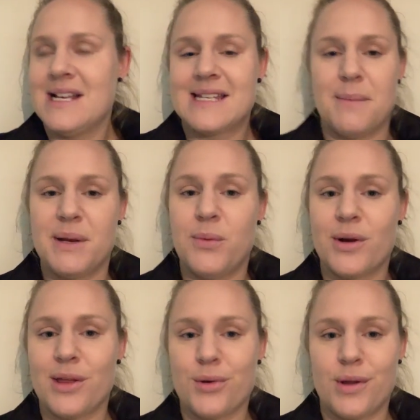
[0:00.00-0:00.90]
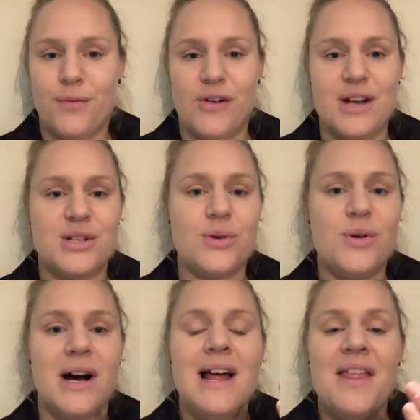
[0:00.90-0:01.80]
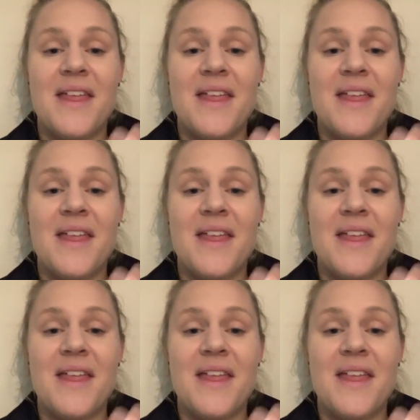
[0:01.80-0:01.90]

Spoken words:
somebody walking through the front door,